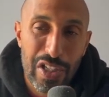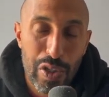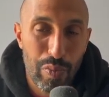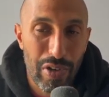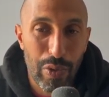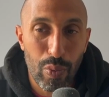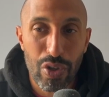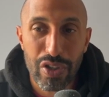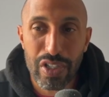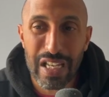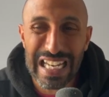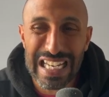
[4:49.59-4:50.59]
The spread
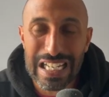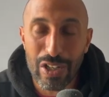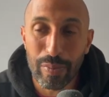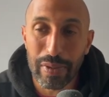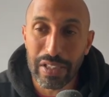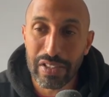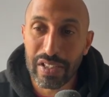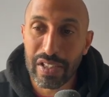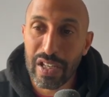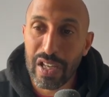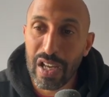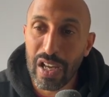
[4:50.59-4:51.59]
was a little bit
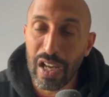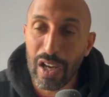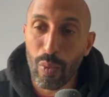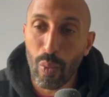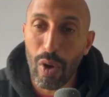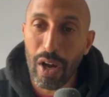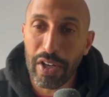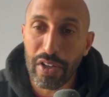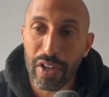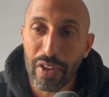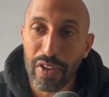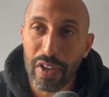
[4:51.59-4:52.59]

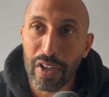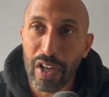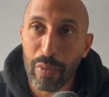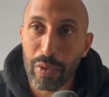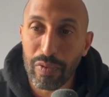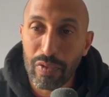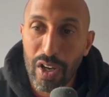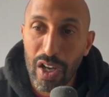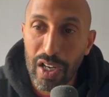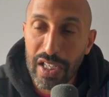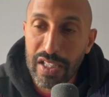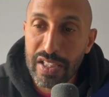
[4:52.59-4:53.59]
wider than I would have
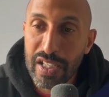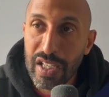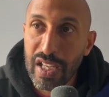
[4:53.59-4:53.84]
liked.